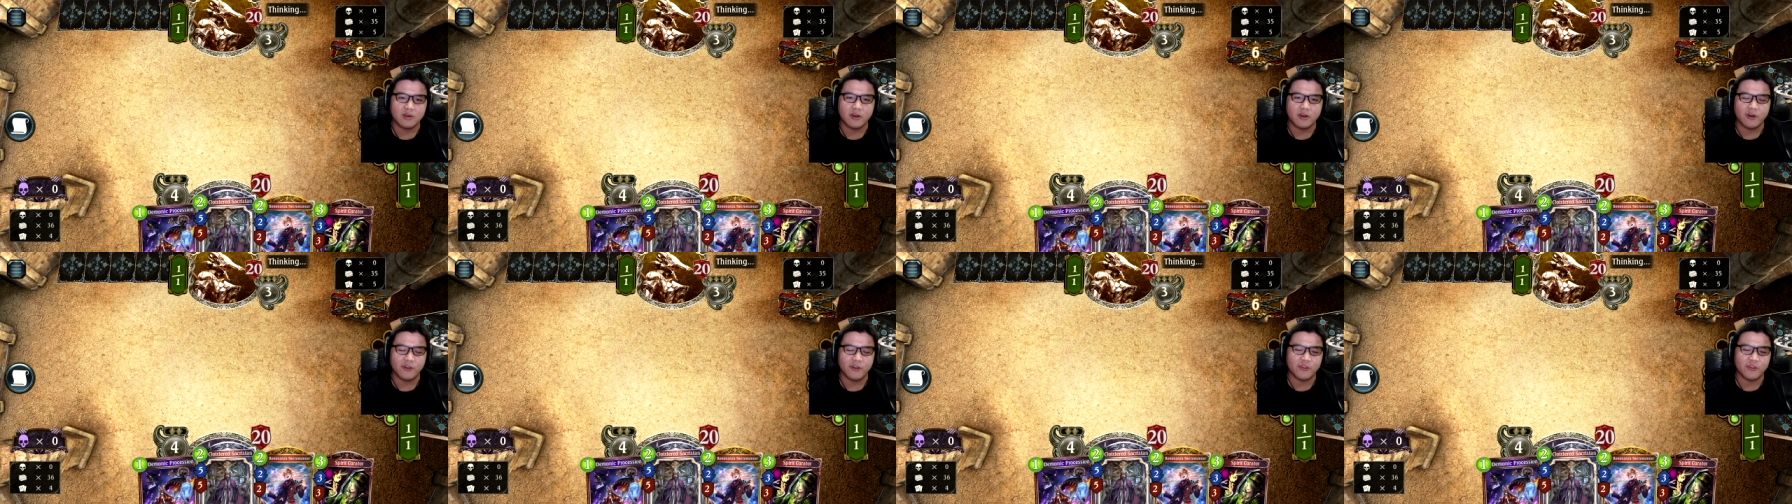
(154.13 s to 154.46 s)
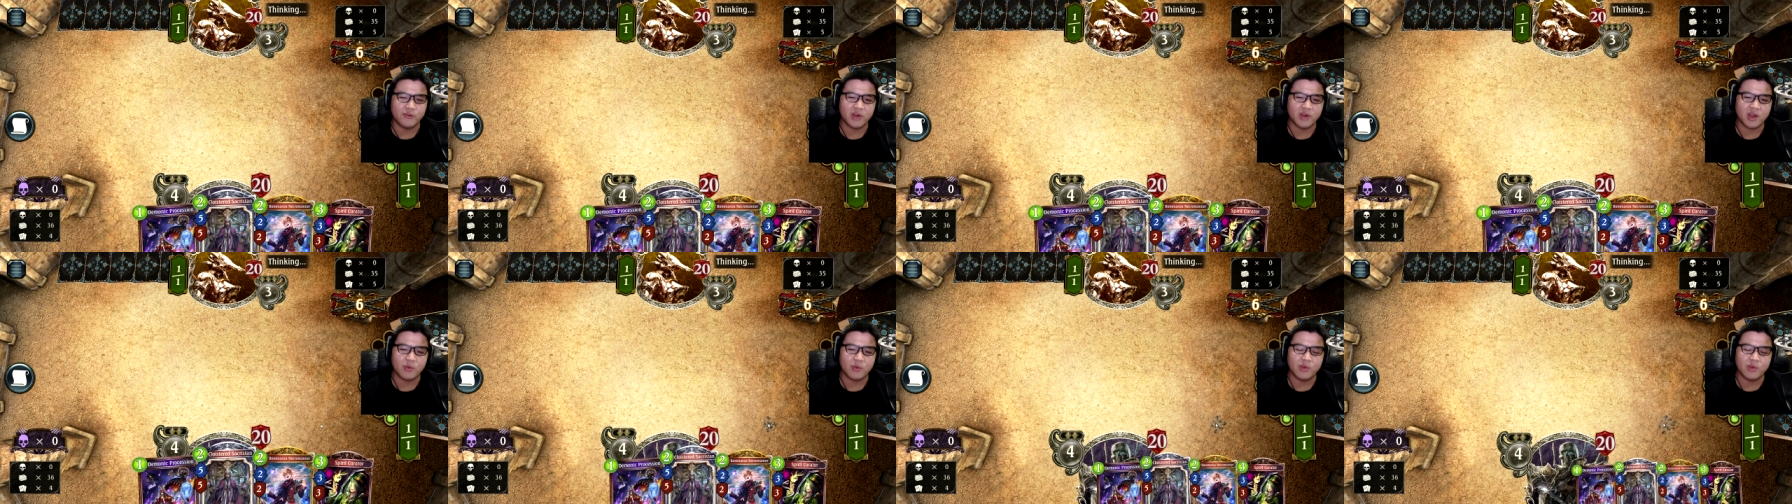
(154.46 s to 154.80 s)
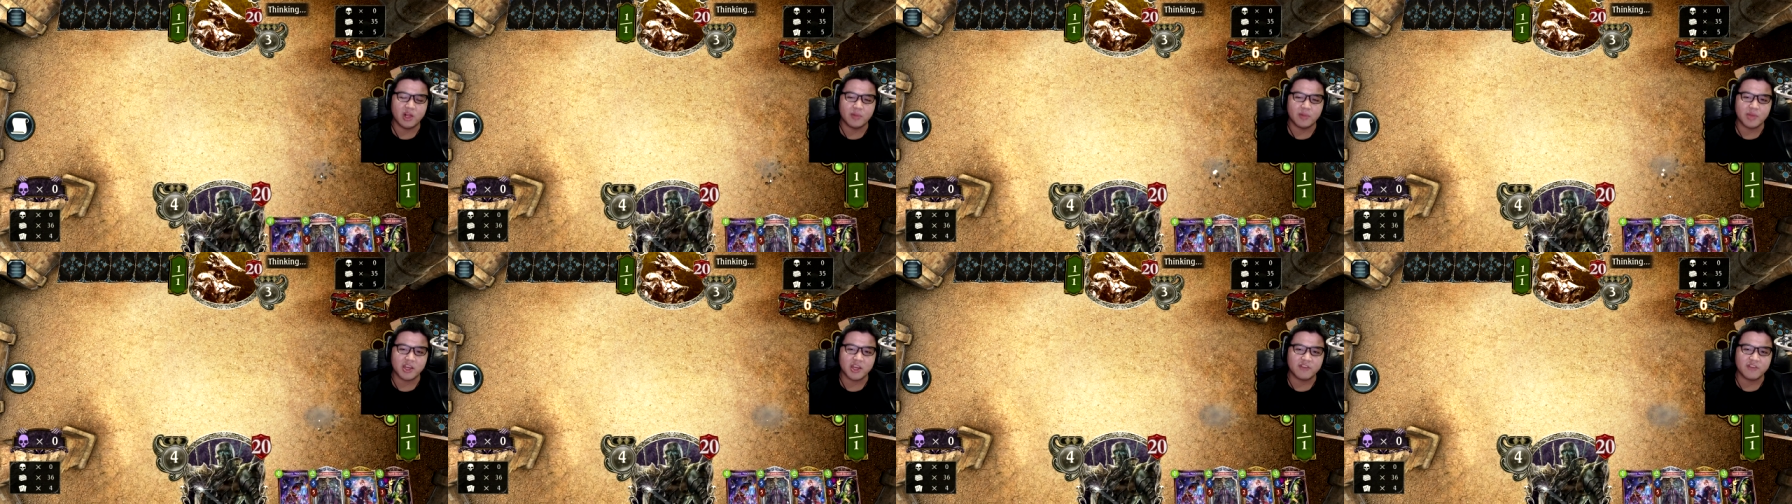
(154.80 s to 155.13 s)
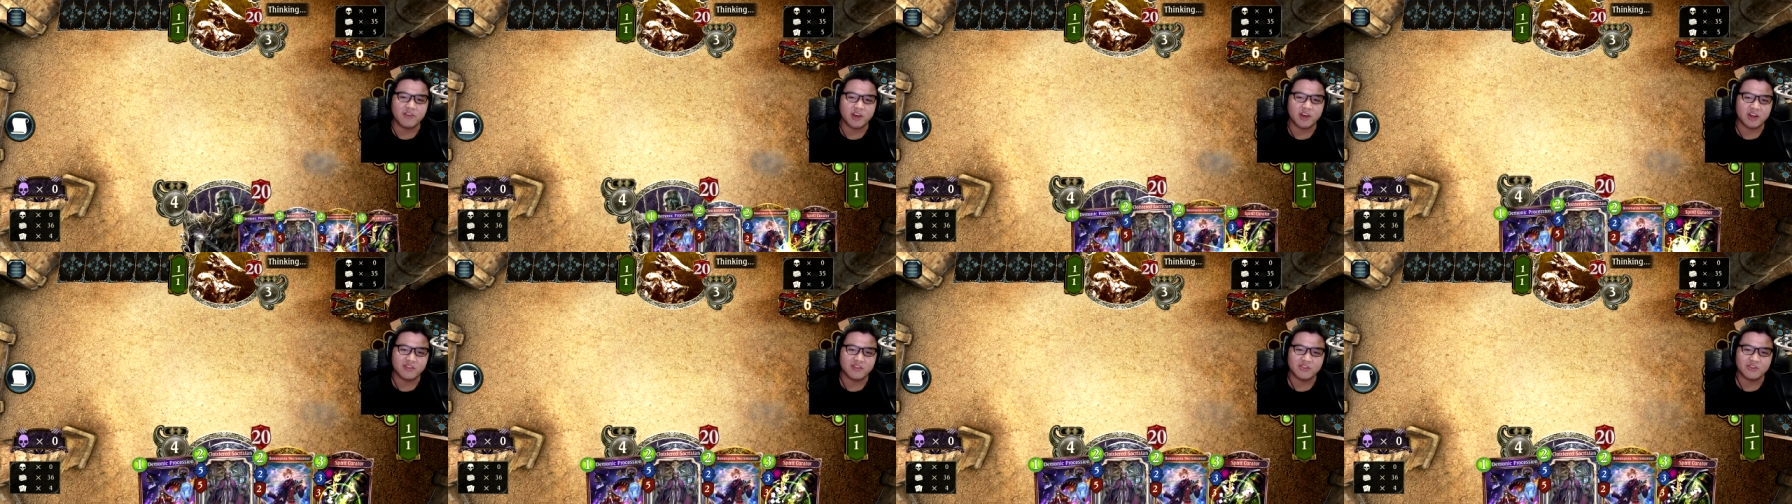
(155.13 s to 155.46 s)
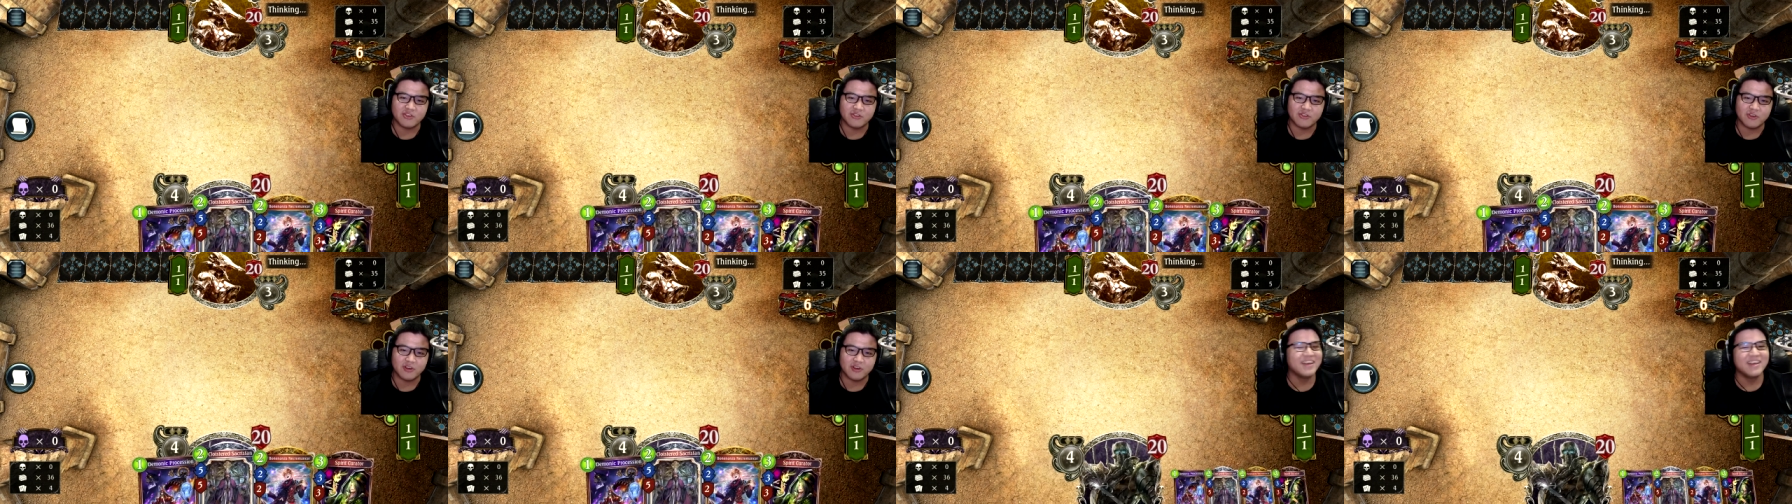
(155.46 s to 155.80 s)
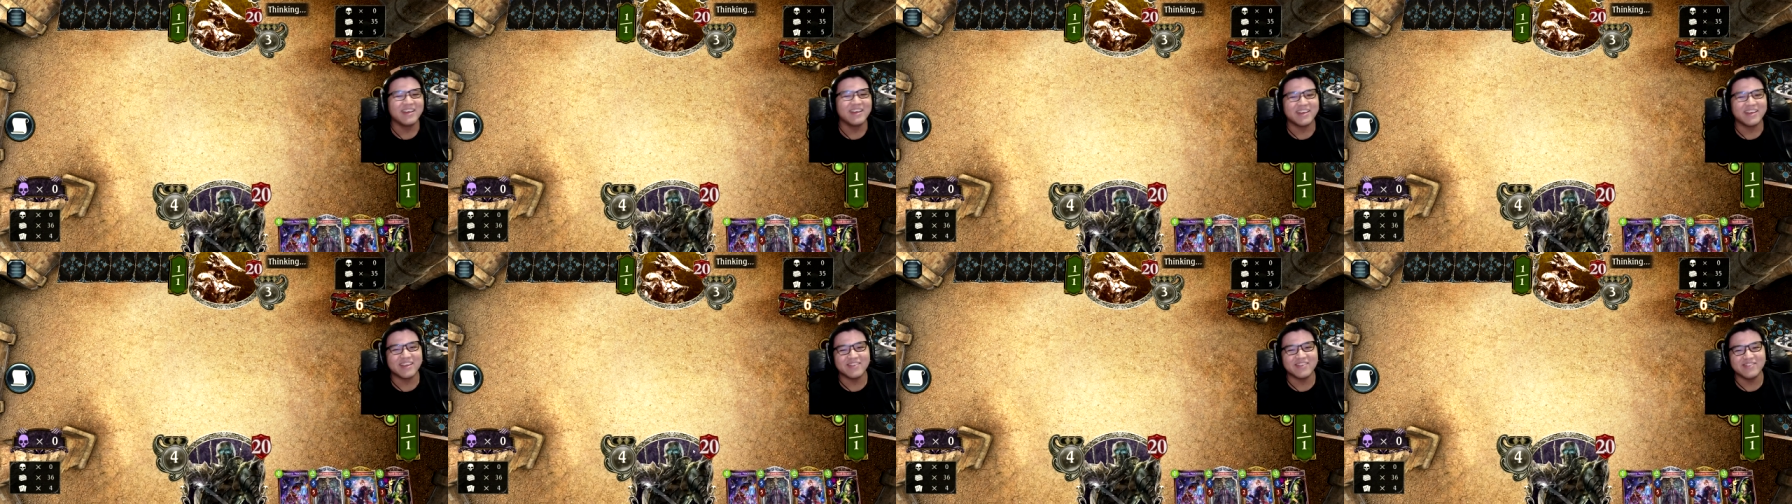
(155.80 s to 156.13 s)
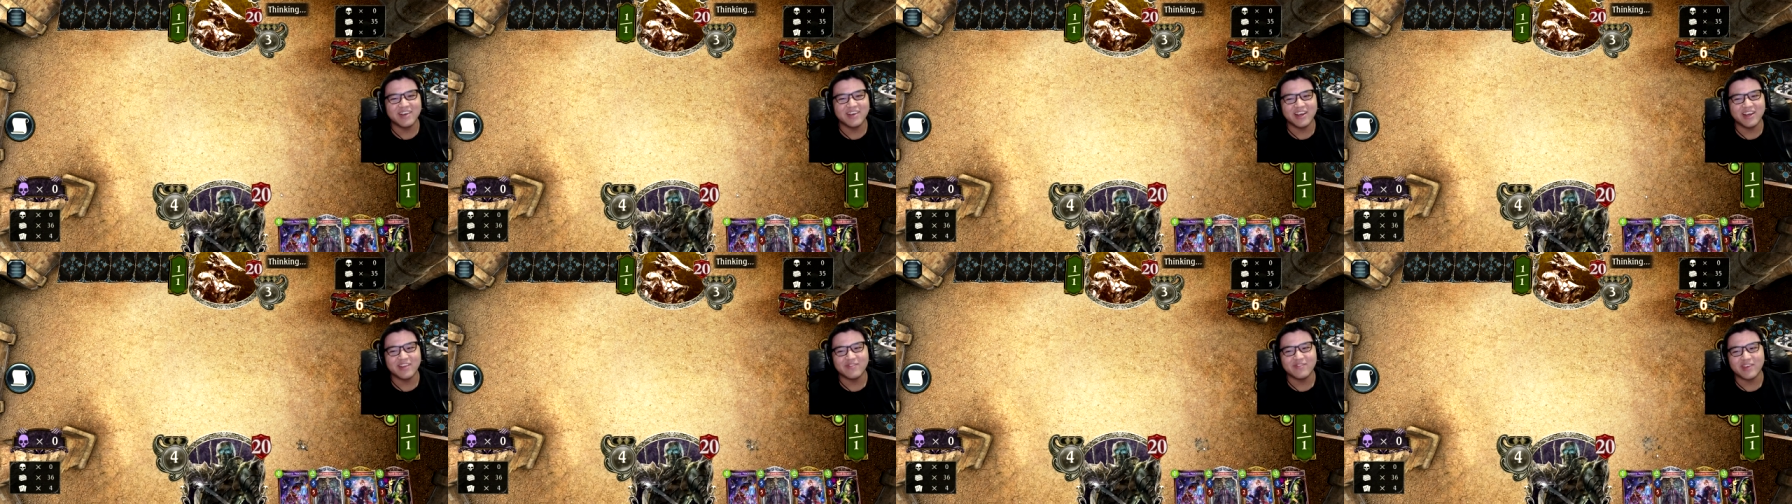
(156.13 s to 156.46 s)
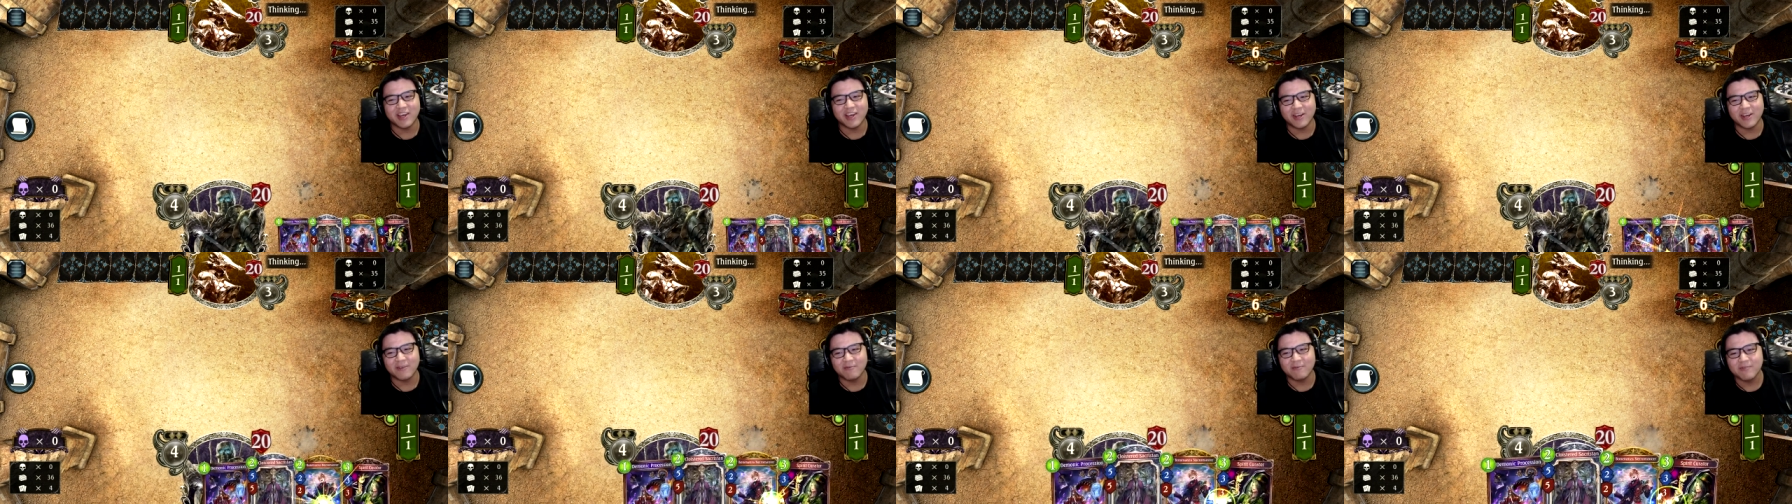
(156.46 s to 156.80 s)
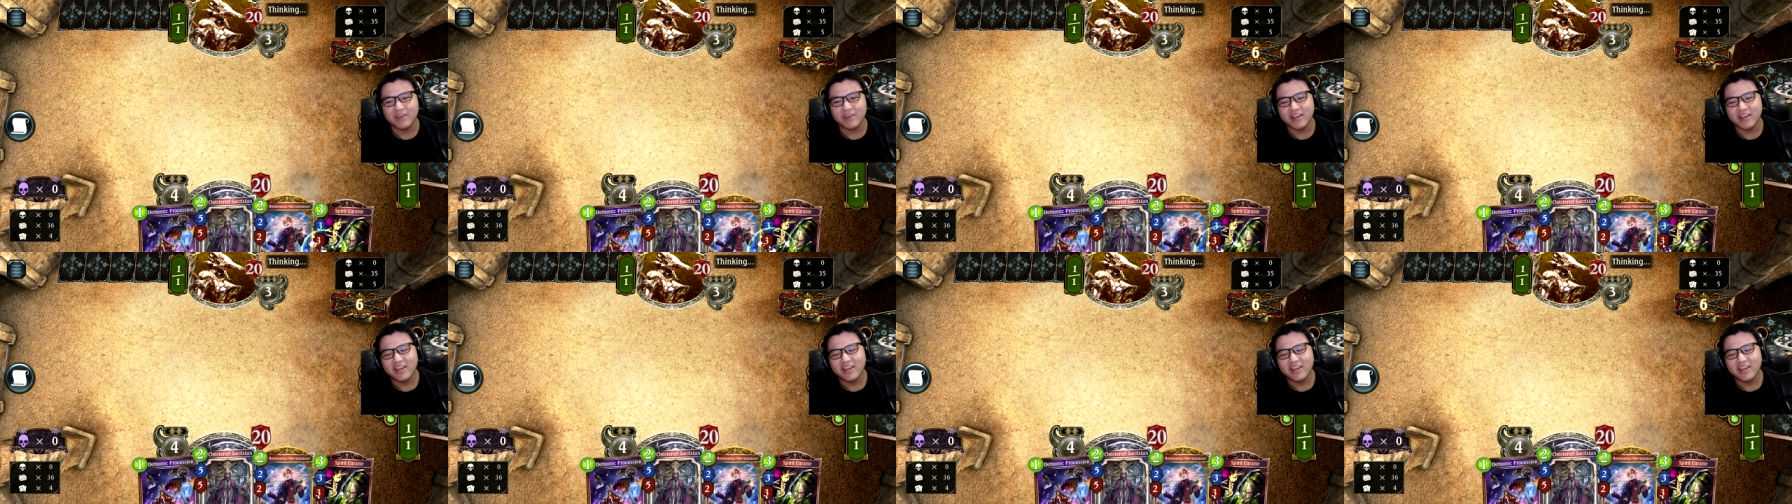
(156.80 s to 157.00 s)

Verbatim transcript: Although I will make fun of you for it. Come on, man.